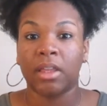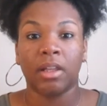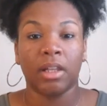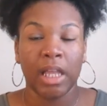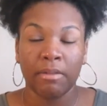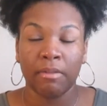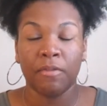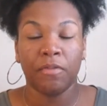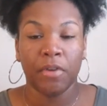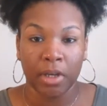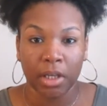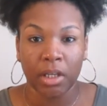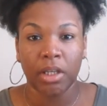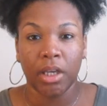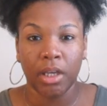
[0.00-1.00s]
11
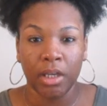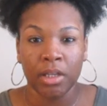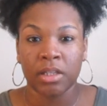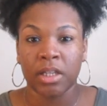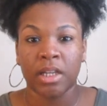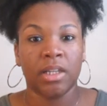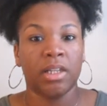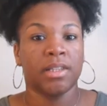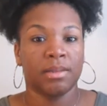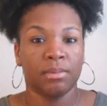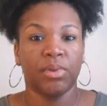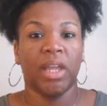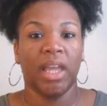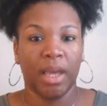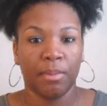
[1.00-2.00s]
fucking years and did
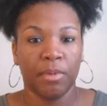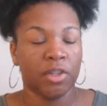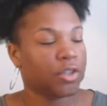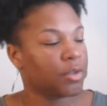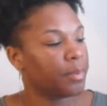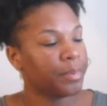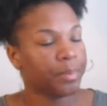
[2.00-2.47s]
some damage